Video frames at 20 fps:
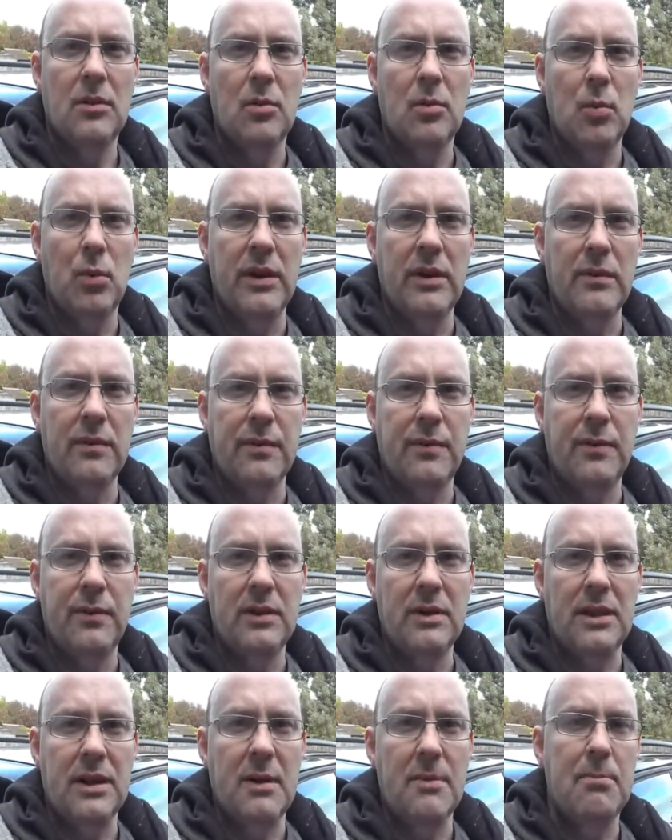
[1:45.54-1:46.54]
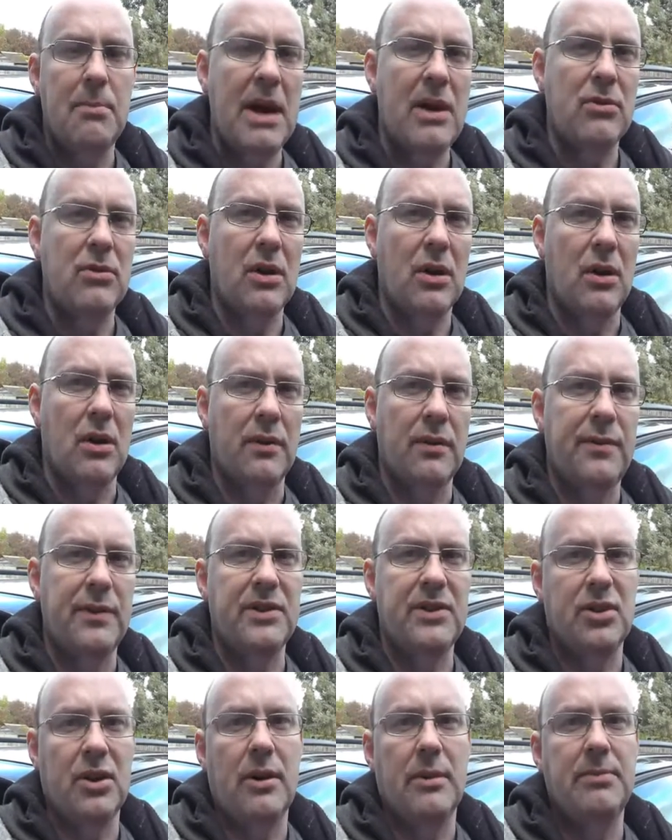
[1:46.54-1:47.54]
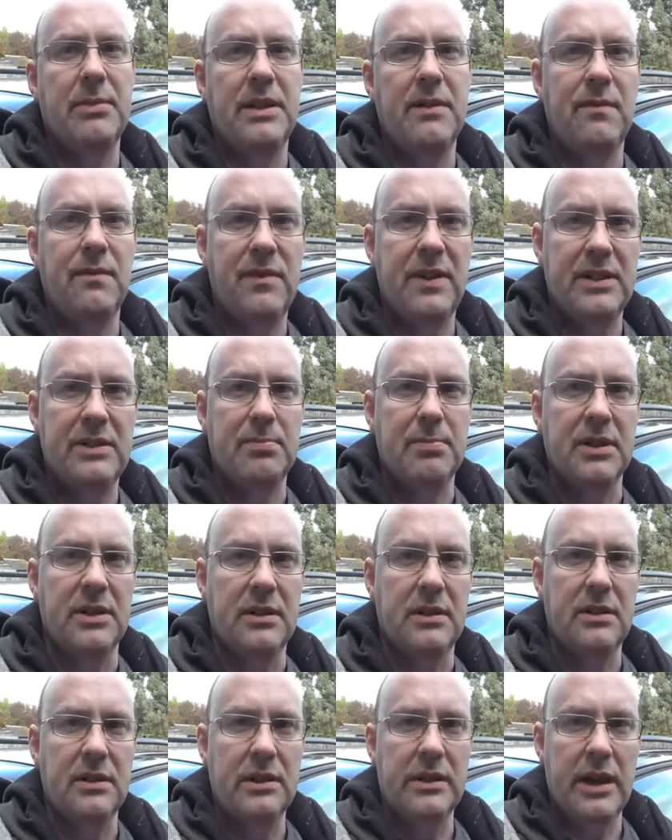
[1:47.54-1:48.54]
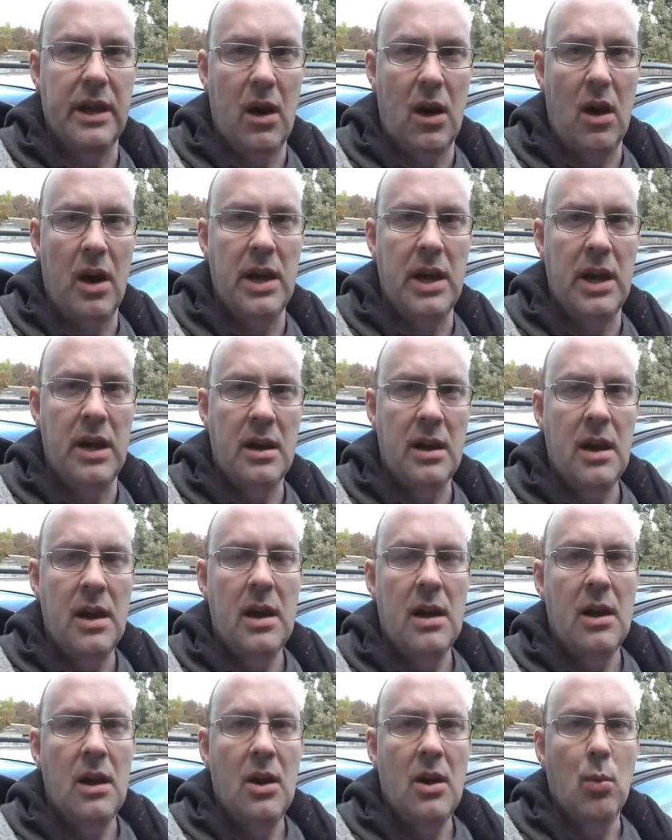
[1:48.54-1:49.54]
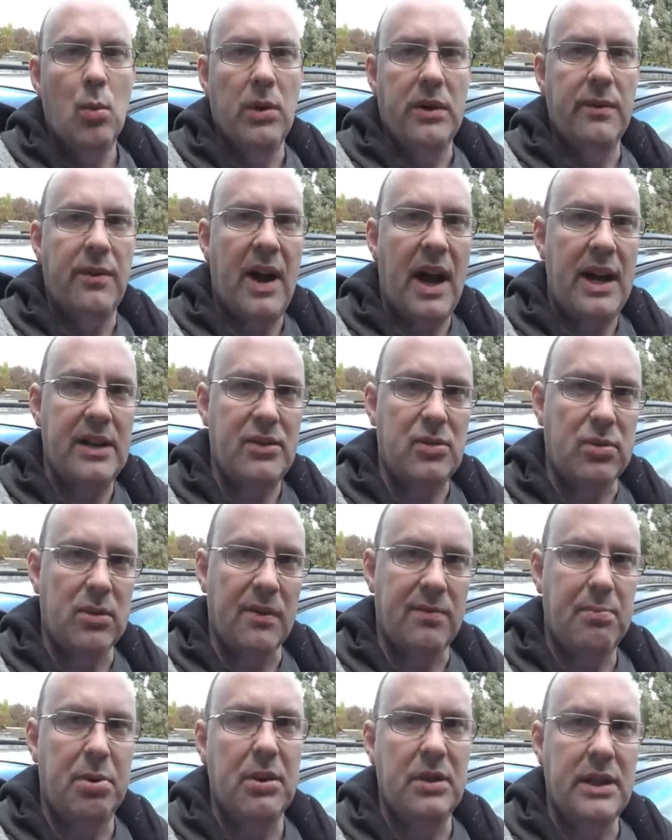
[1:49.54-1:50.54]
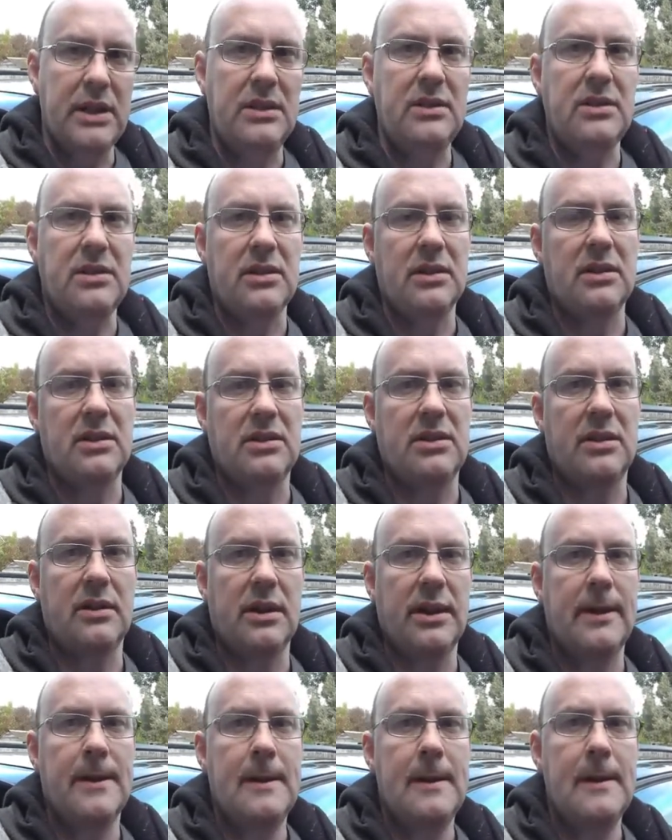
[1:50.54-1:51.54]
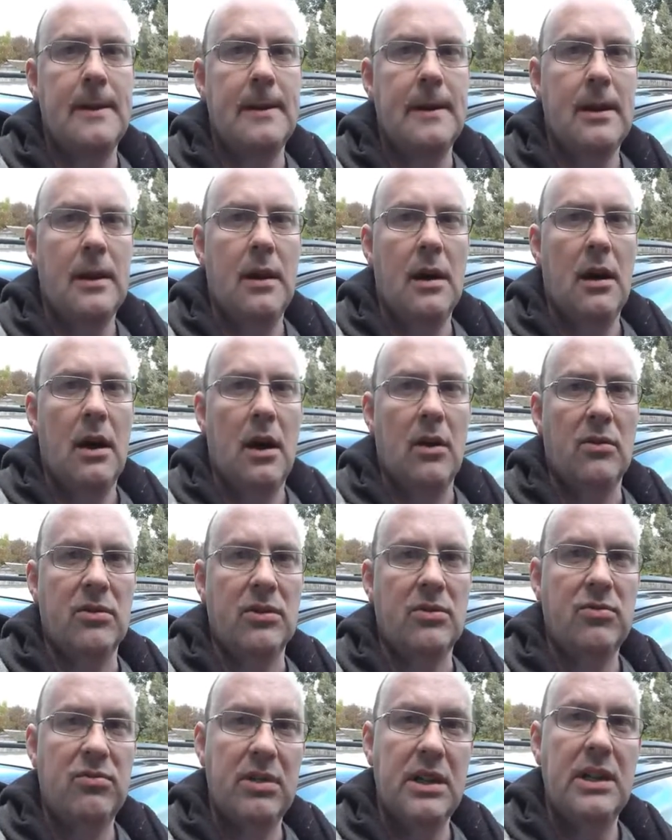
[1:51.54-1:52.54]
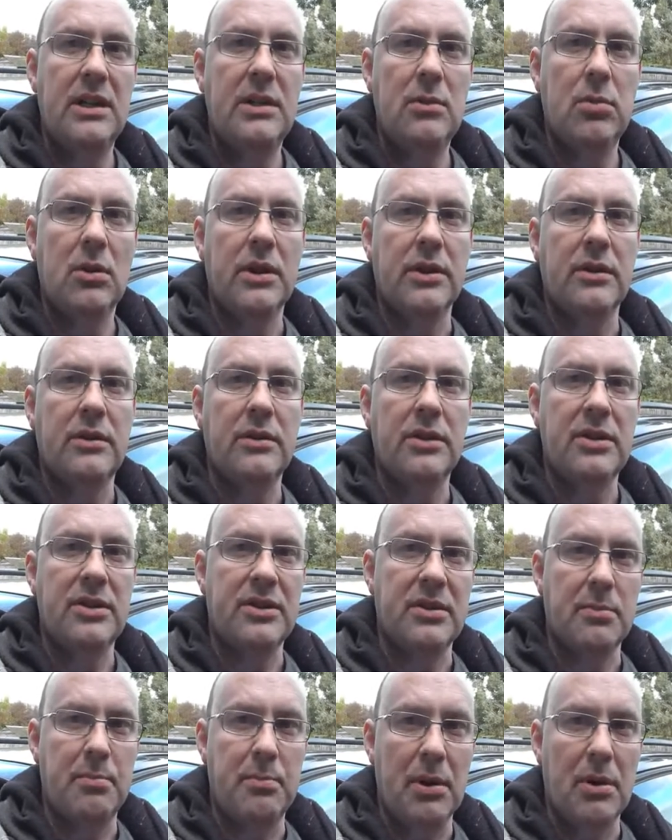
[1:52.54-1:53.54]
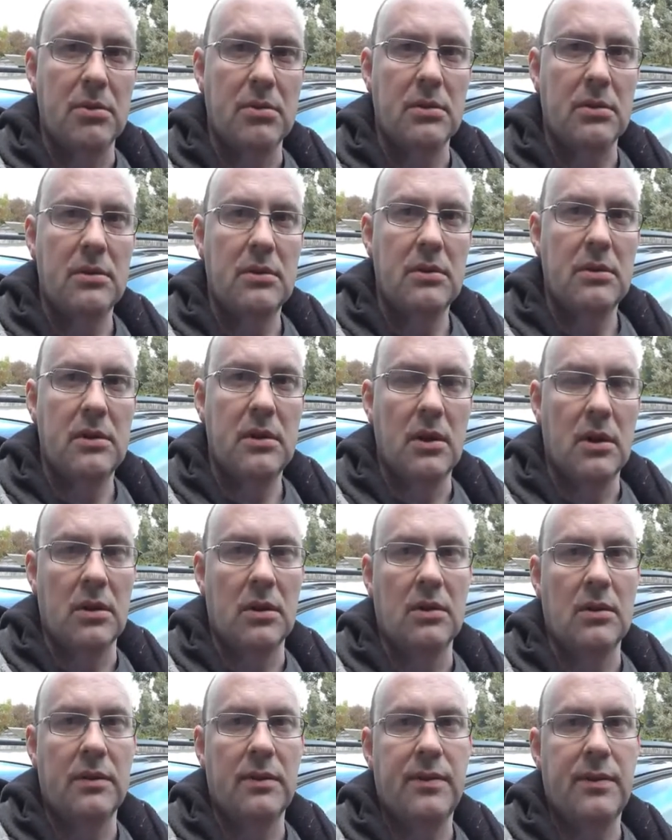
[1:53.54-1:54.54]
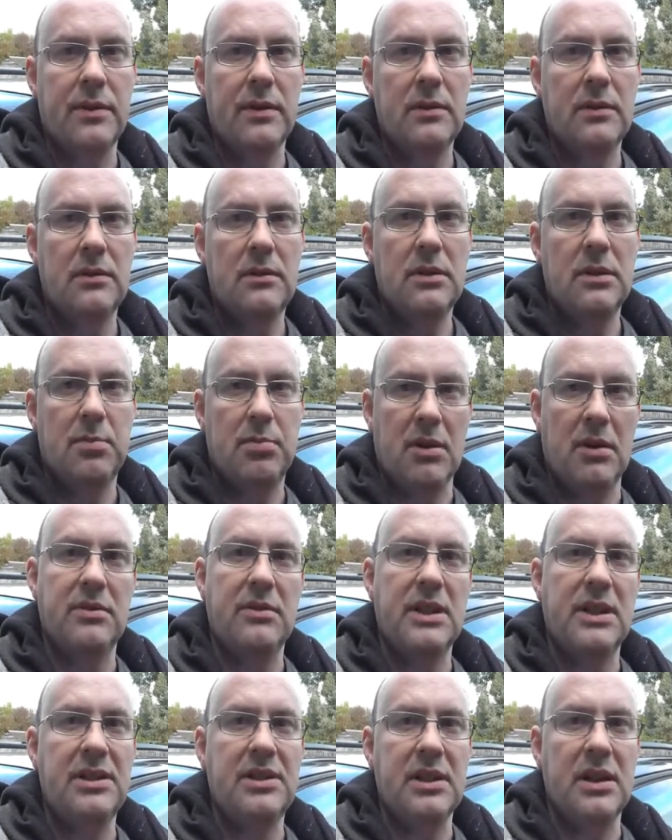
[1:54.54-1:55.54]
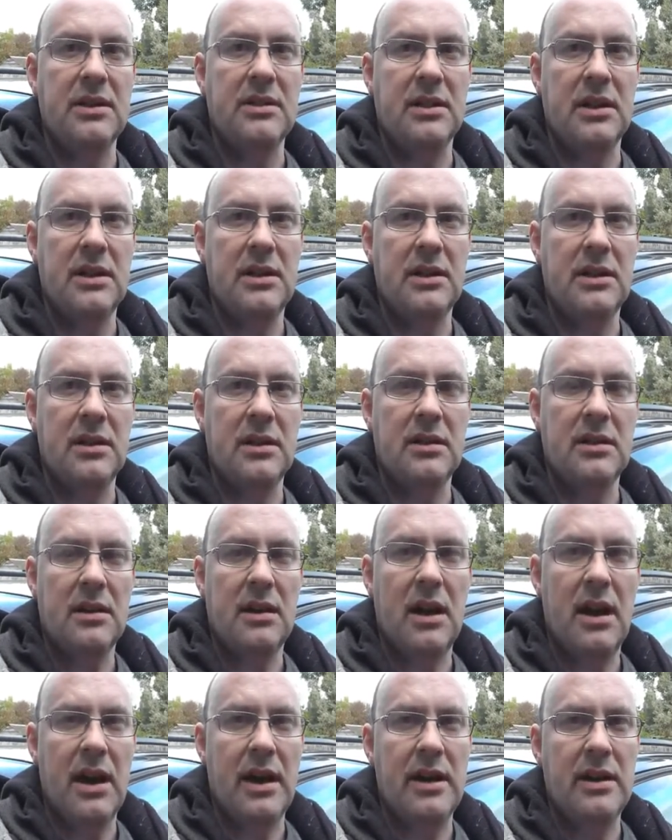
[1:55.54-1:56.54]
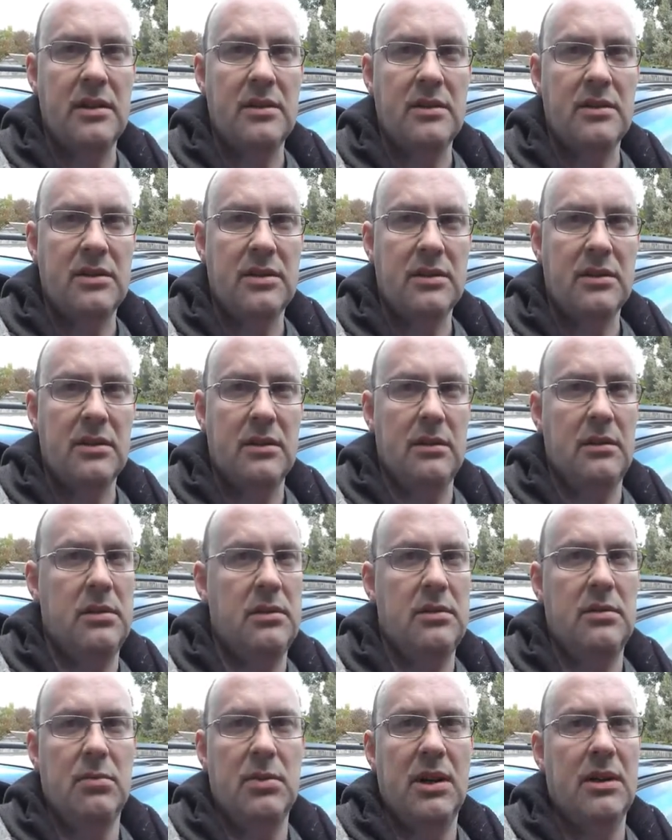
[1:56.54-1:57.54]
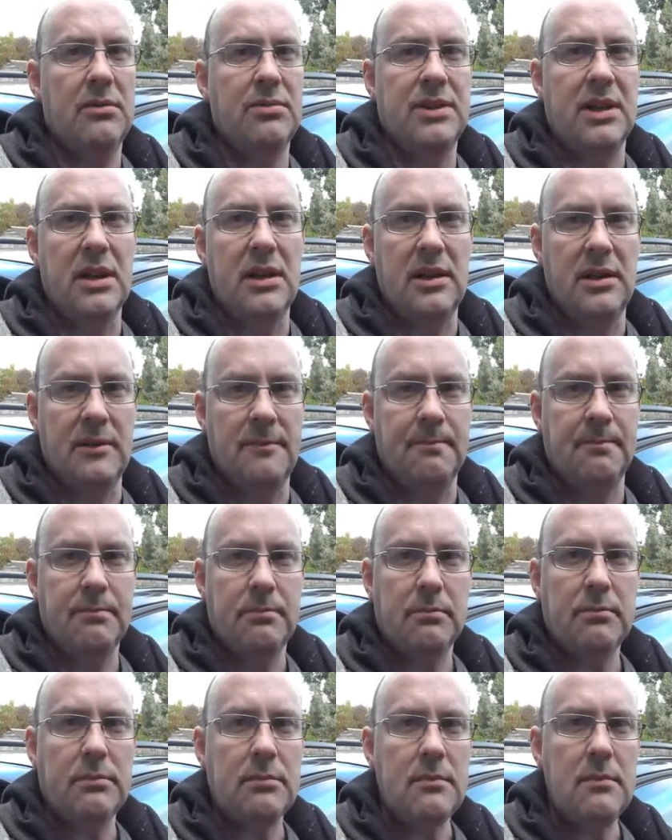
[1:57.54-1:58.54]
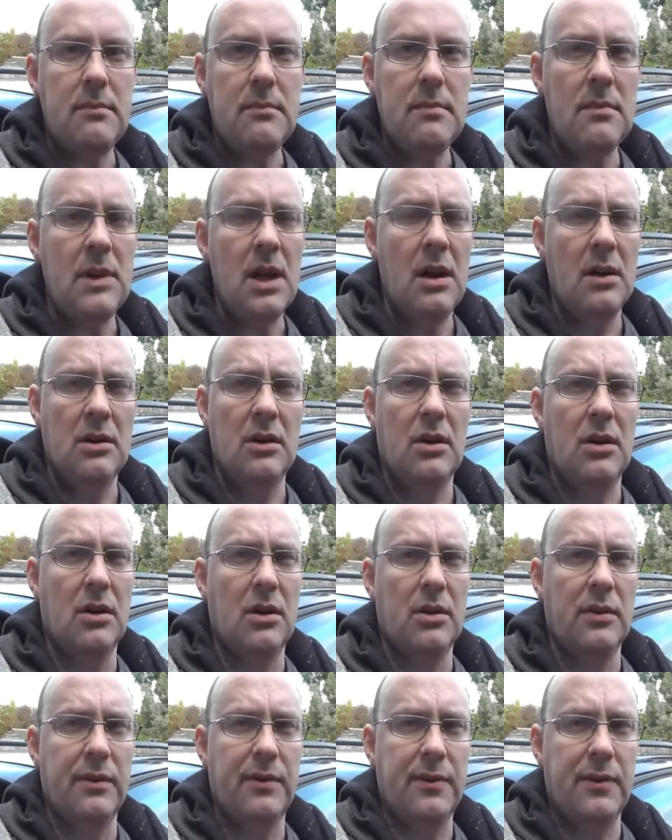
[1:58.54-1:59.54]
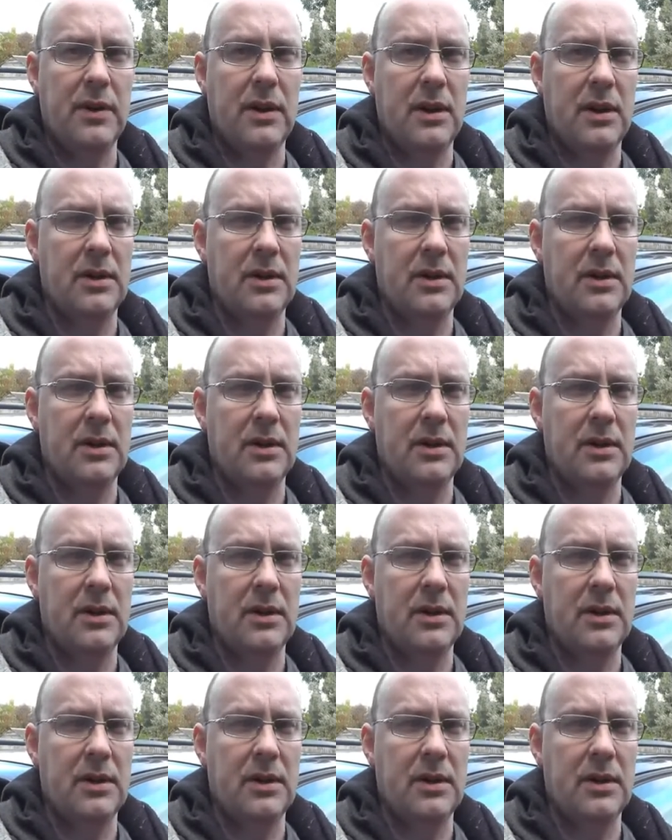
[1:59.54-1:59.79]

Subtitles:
with the amount of time and investment that I would have had to have put into the site, I would really want the support of the pro DJs out there. And where I was getting a lot of